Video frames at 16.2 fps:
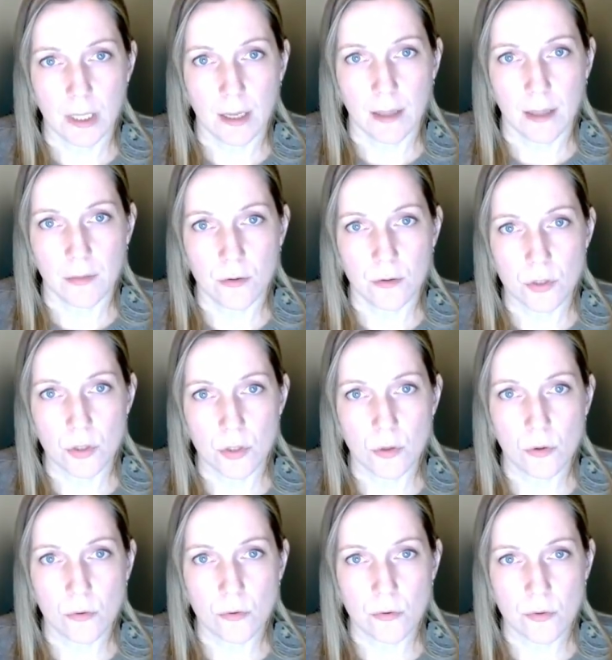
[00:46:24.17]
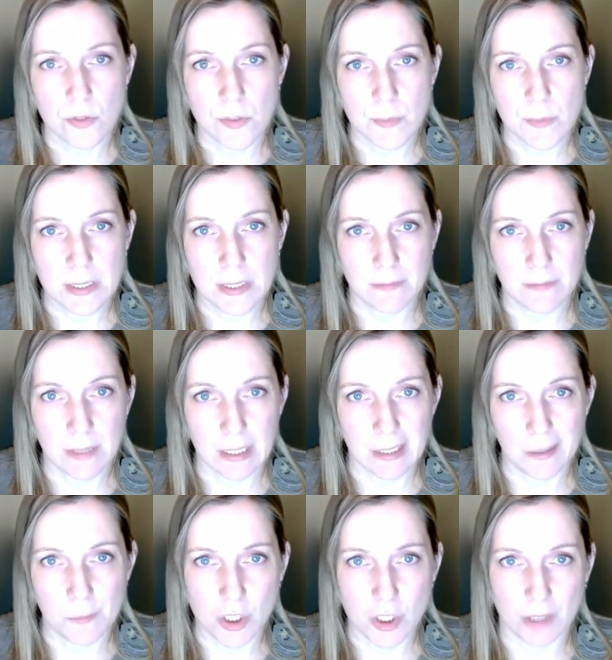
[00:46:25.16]
and there's no specific
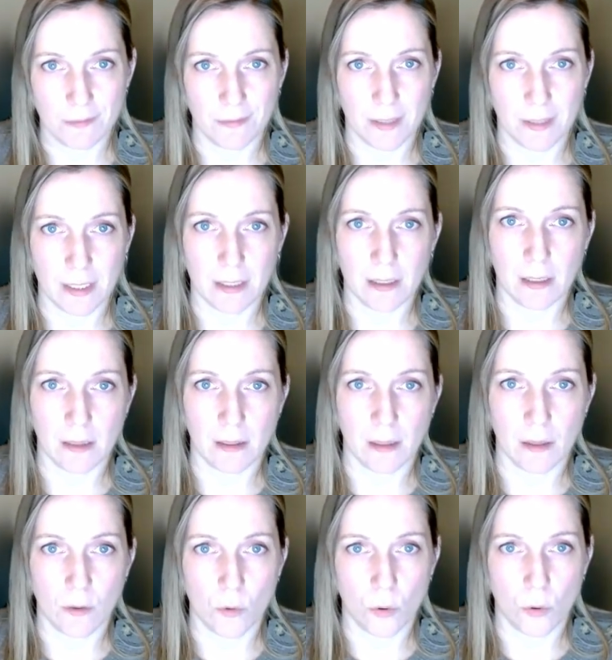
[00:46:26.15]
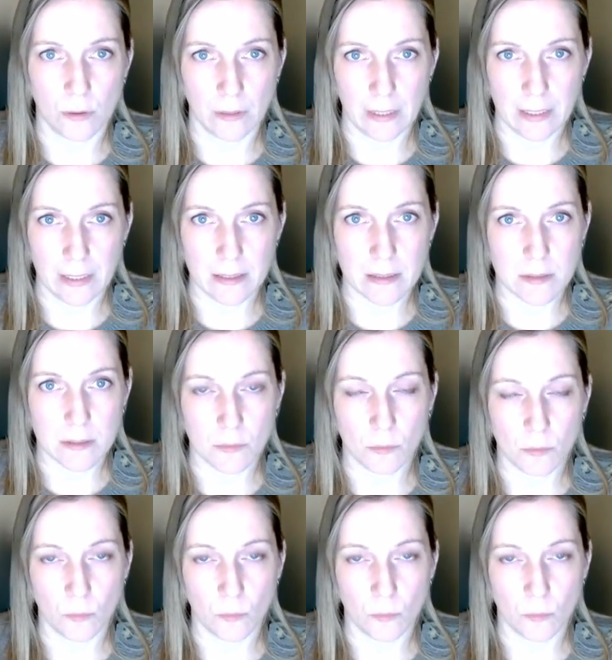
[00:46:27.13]
imaging finding that correlates